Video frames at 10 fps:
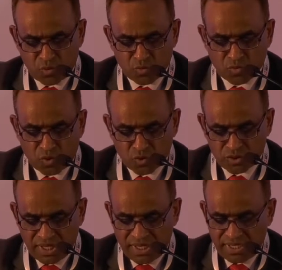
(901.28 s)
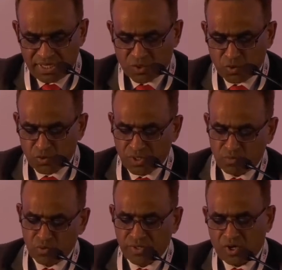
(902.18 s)
blue growth, including
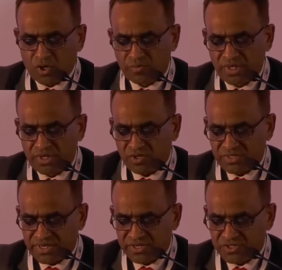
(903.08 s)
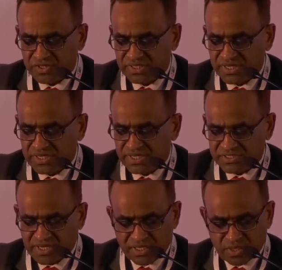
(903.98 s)
blue economy considerations in
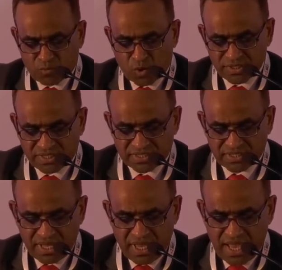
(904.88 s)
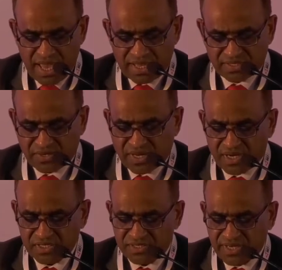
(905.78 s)
external policies as
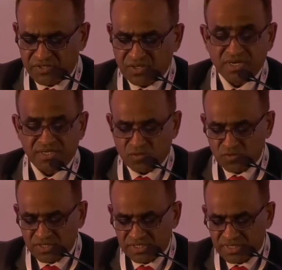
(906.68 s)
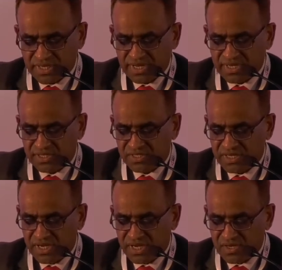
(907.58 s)
regards natural resources,
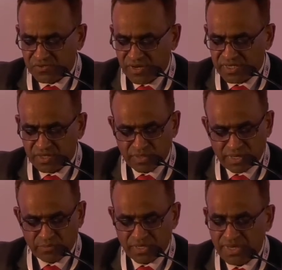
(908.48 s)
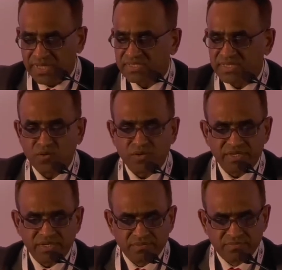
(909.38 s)
energy, trade development, and
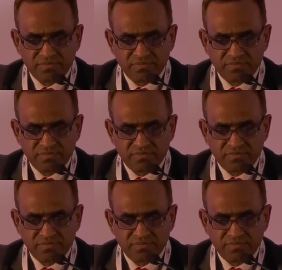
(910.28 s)
security.